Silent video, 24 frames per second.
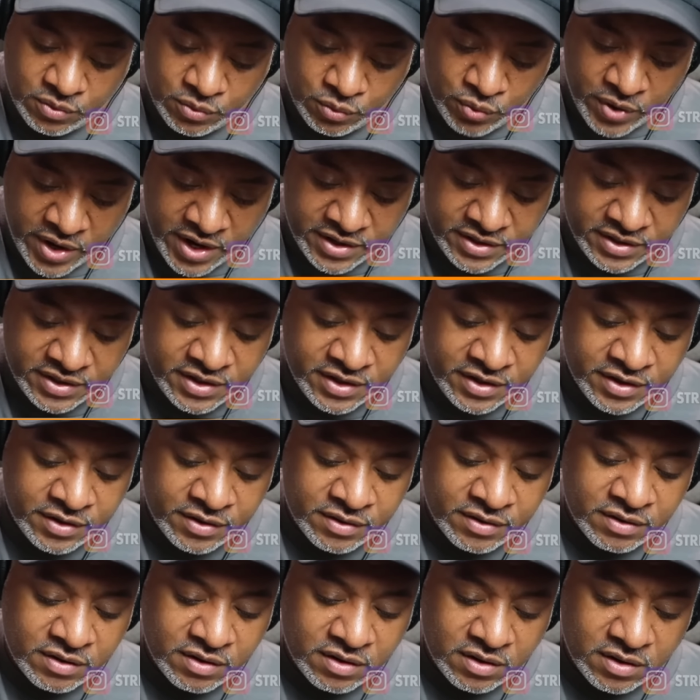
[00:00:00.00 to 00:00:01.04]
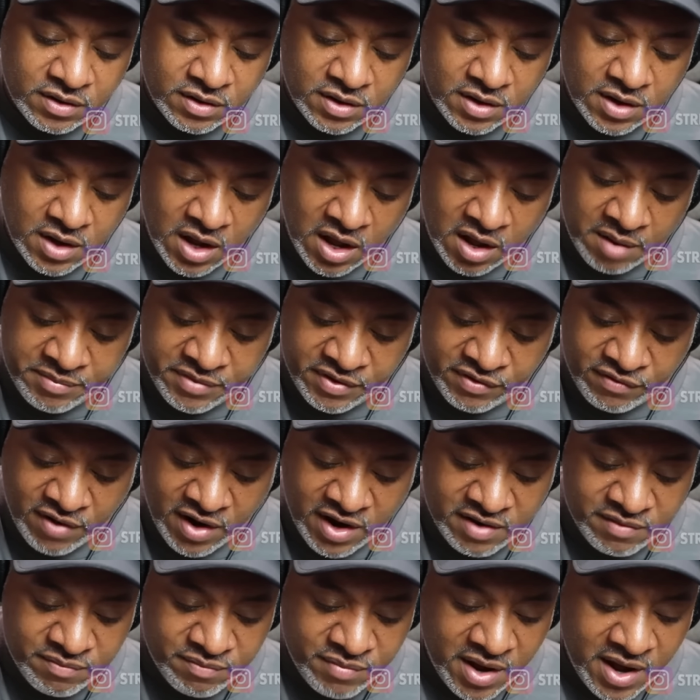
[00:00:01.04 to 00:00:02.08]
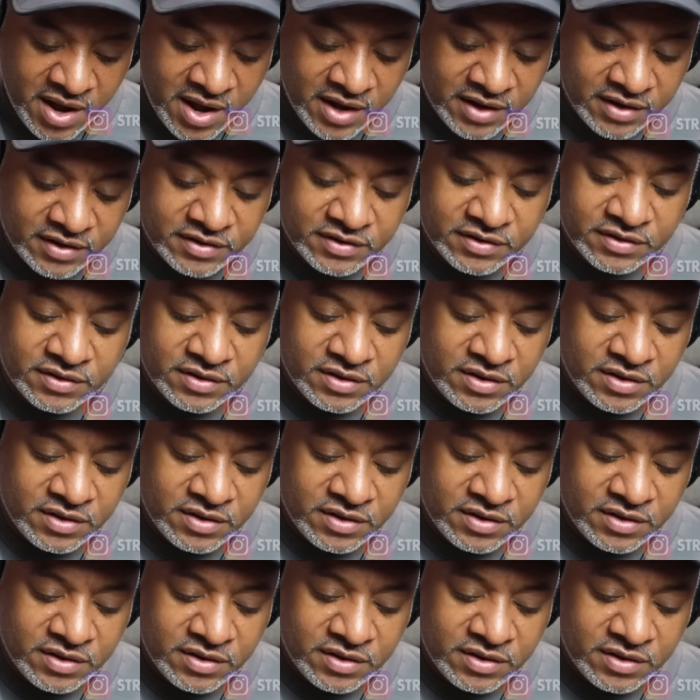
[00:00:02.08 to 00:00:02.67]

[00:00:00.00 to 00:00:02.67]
wait here. I'll be right back.